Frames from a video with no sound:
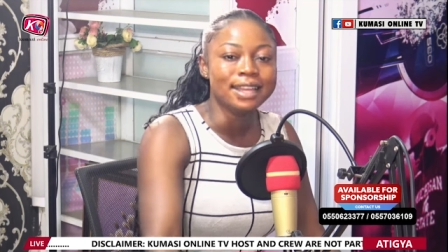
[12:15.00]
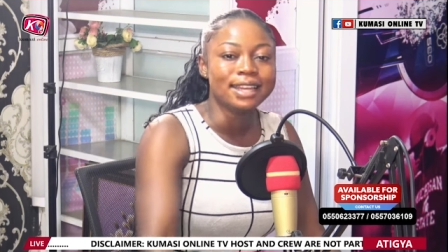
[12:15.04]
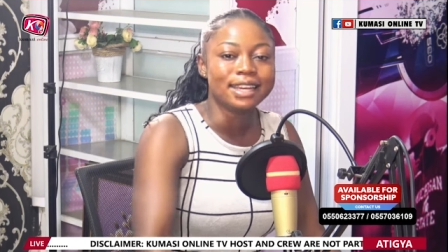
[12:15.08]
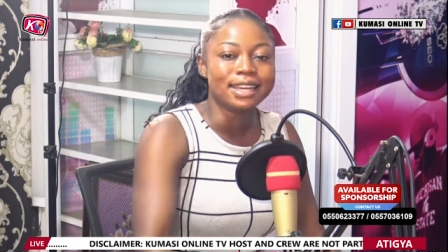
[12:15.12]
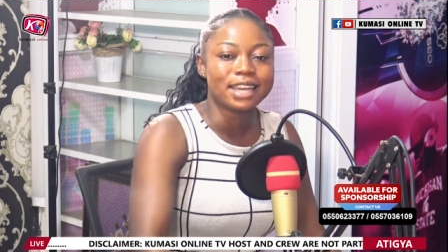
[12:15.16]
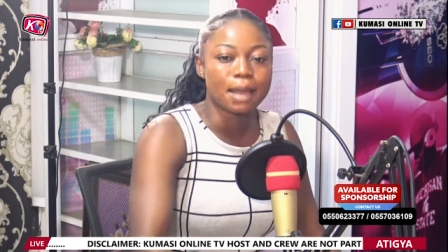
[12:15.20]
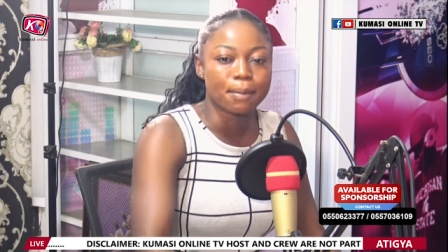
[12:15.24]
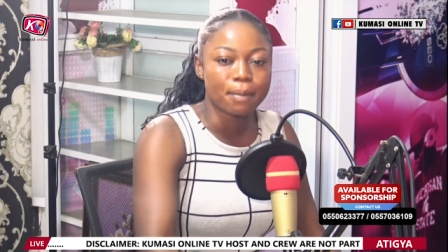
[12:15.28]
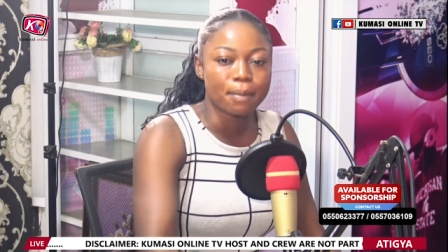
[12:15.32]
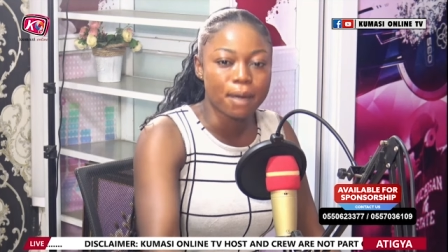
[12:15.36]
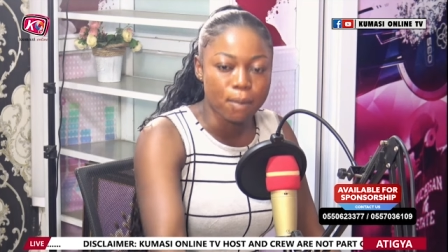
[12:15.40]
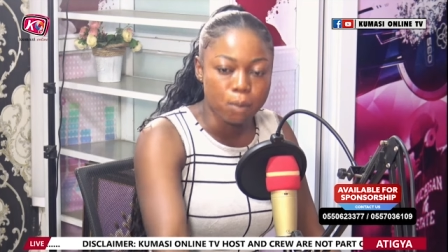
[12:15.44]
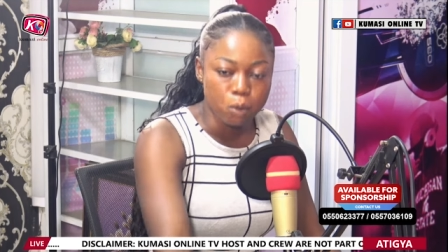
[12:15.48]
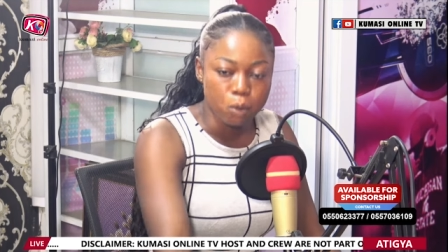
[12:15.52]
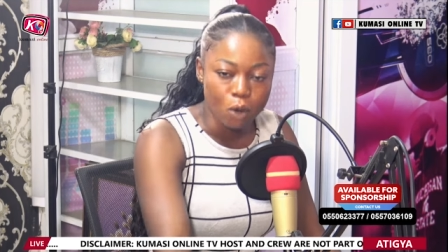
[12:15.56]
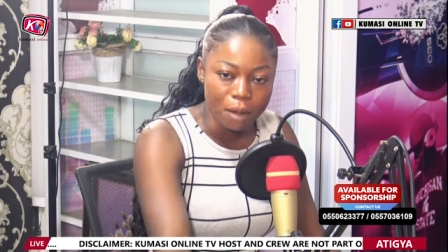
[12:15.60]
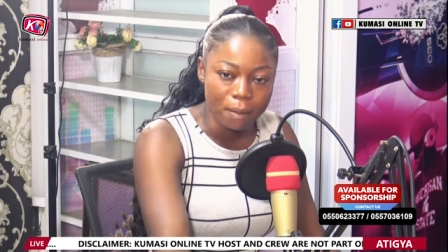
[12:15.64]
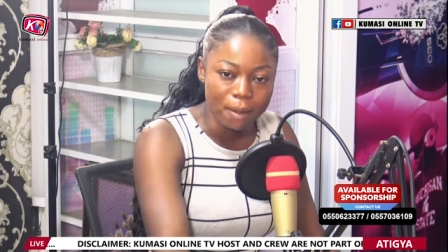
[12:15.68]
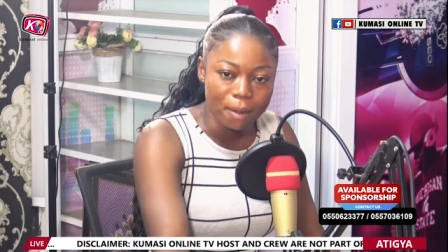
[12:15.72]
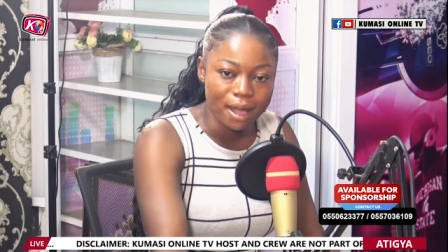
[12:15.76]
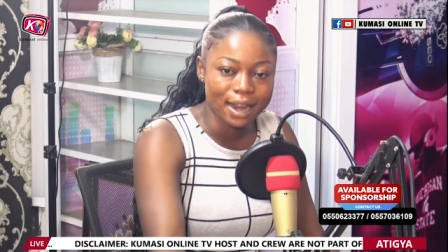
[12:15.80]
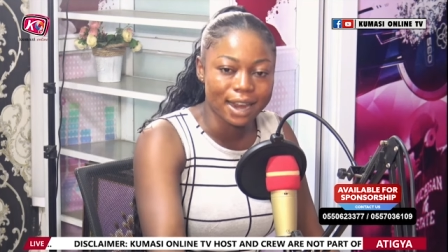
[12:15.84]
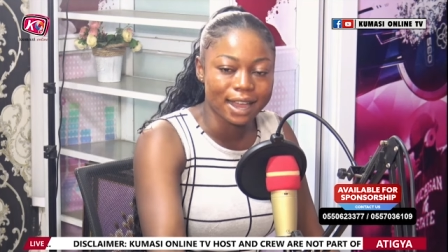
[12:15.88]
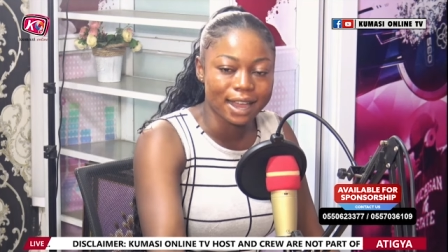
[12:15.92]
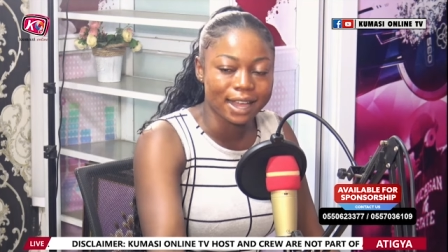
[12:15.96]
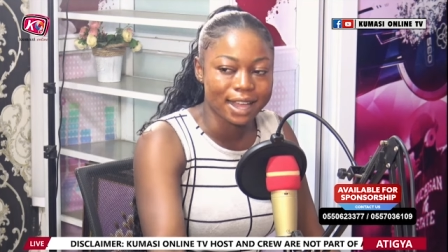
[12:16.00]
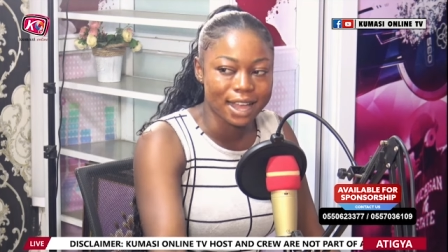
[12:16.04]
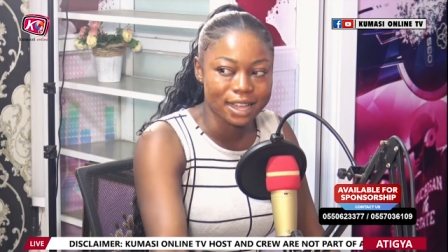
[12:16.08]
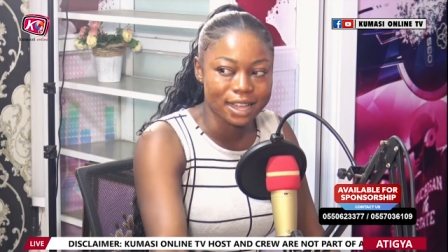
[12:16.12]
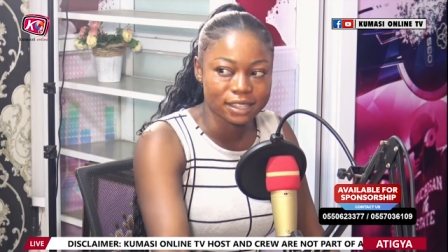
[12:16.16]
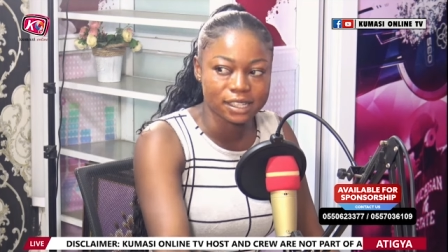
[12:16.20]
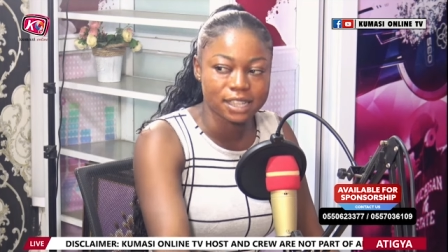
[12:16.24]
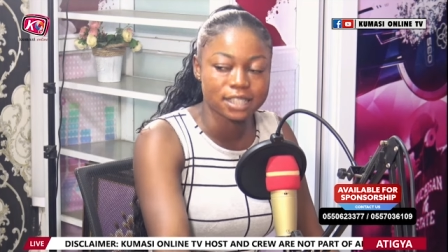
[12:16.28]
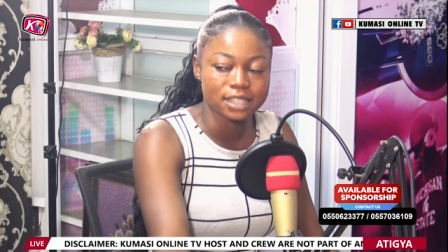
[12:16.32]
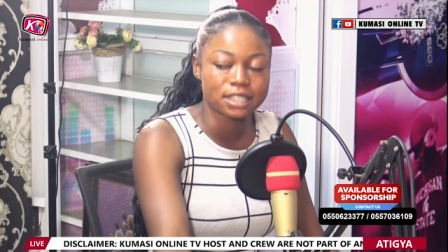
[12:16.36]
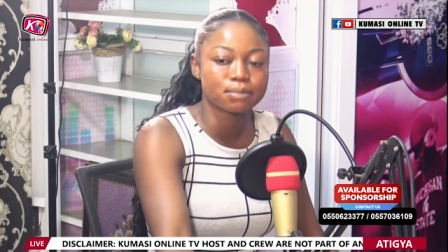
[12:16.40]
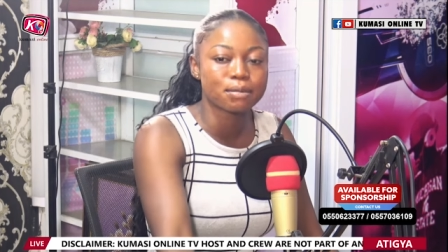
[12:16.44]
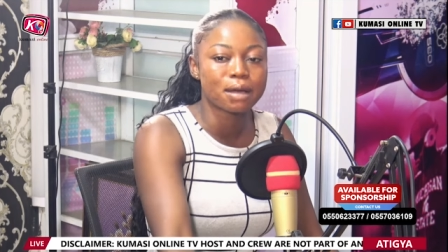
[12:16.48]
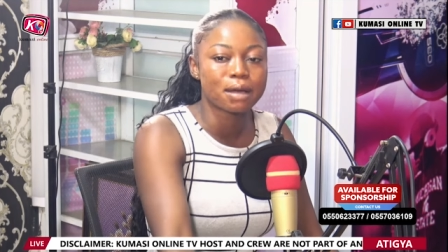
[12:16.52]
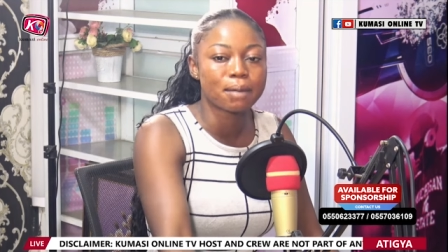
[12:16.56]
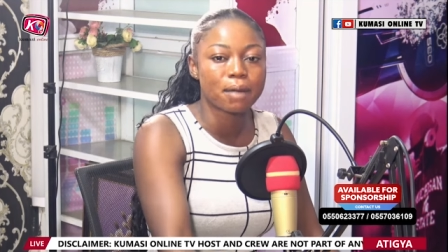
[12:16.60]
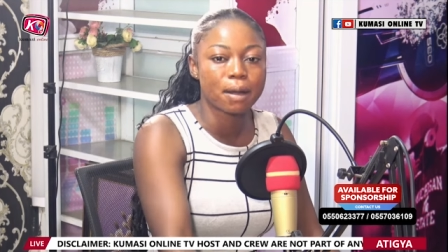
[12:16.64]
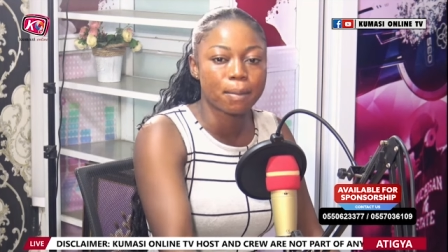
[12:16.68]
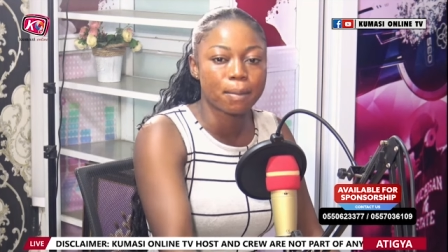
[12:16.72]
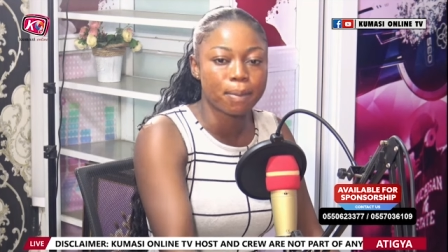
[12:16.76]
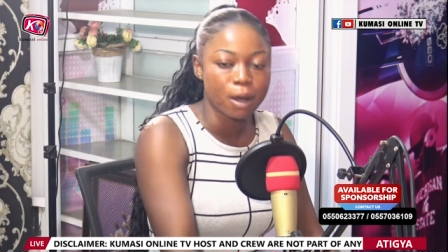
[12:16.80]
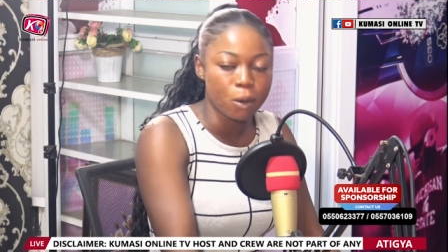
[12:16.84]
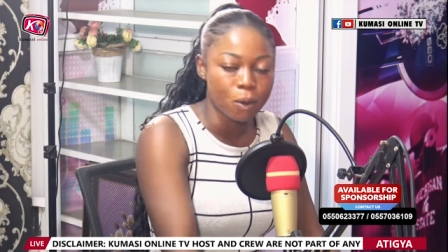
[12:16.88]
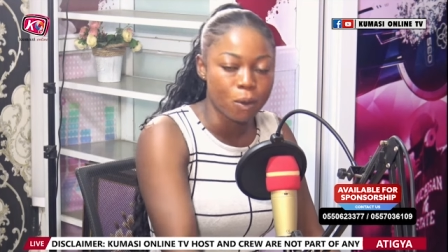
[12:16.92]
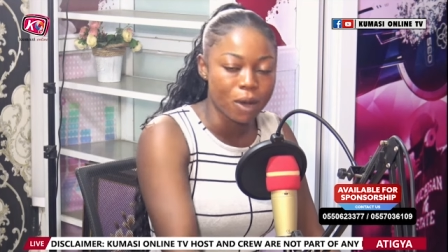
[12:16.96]
Movement for change. The
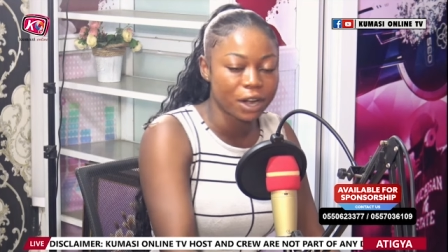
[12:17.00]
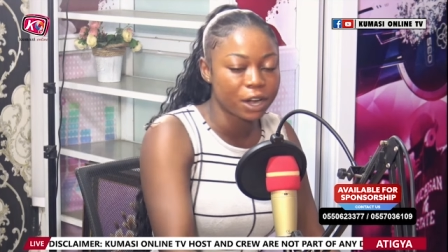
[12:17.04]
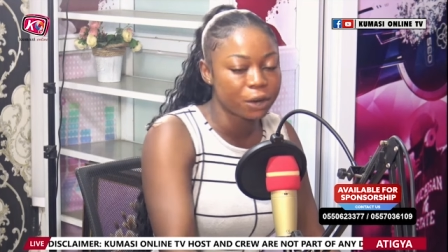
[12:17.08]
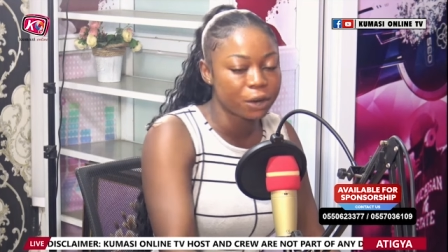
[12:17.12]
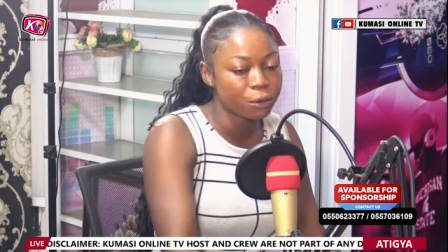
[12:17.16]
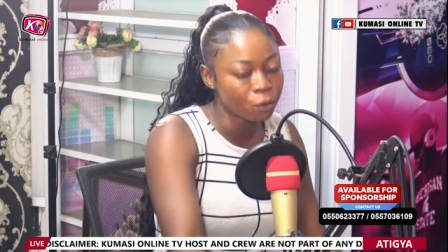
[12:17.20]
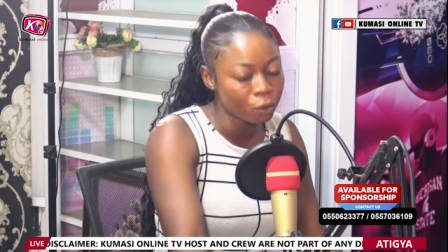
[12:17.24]
baby woman